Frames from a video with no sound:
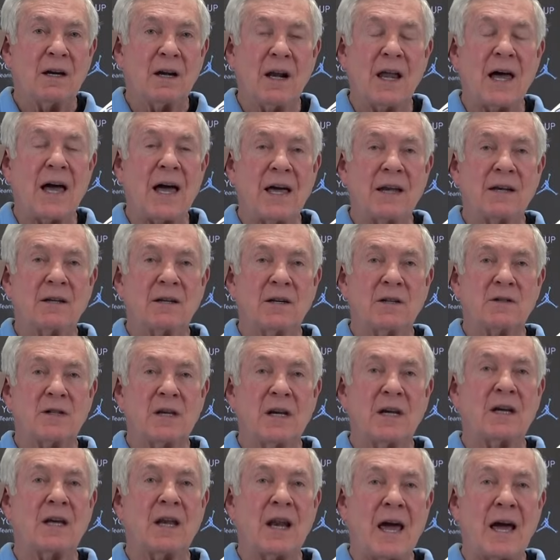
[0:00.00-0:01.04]
Clyde
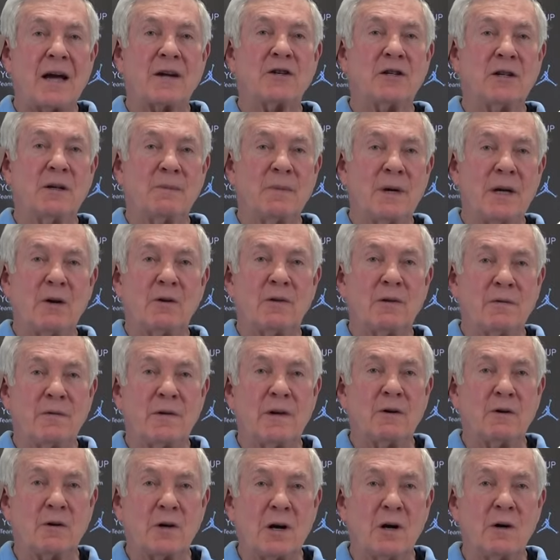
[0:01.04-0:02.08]
because he could actually be on the
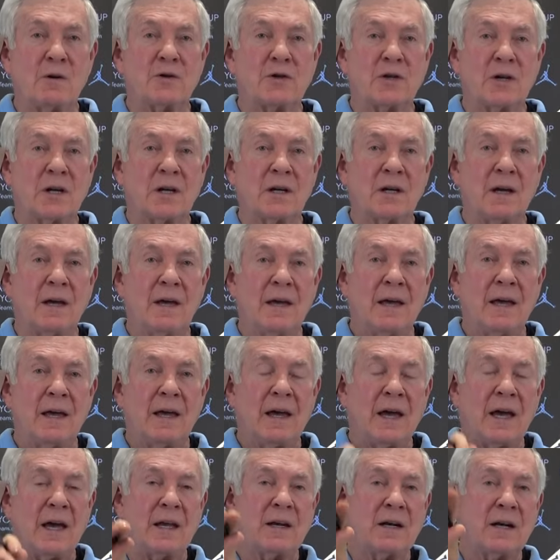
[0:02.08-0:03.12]
field coaching
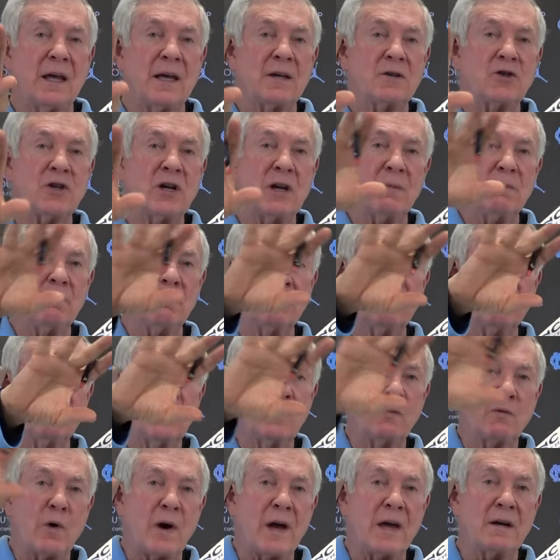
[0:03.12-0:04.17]
and let Chip
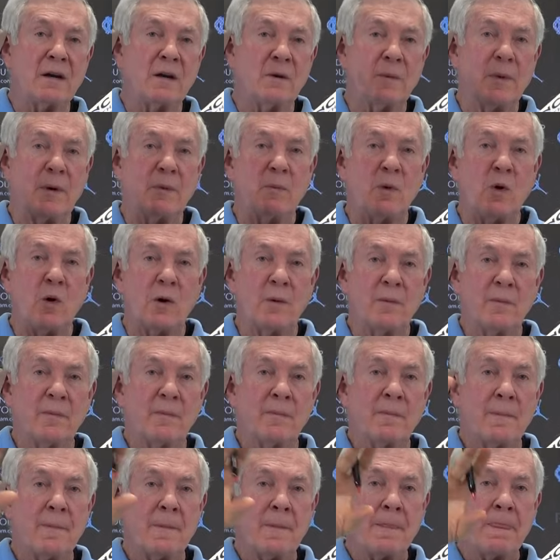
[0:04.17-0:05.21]
move around a little bit
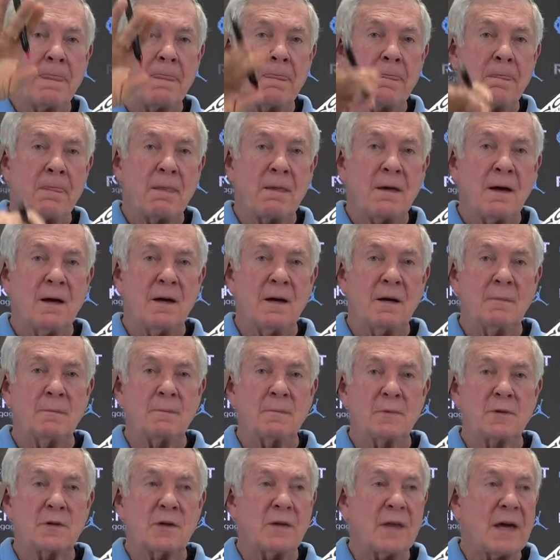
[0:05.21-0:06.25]

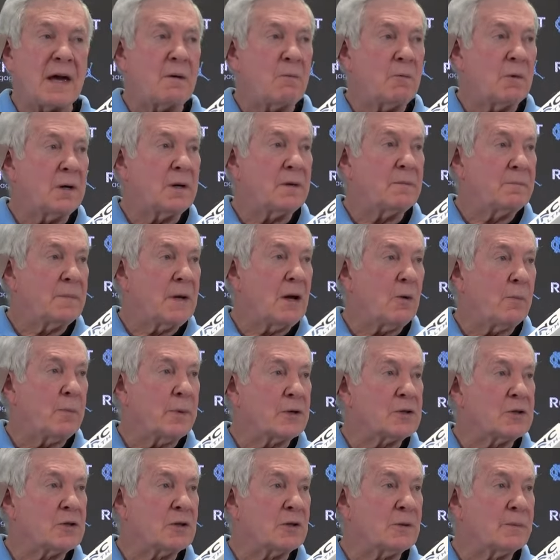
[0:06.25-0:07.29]
more. So that would help
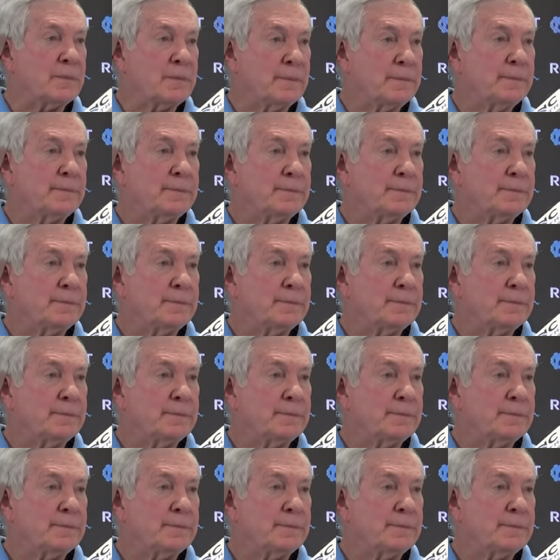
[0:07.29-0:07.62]
us too.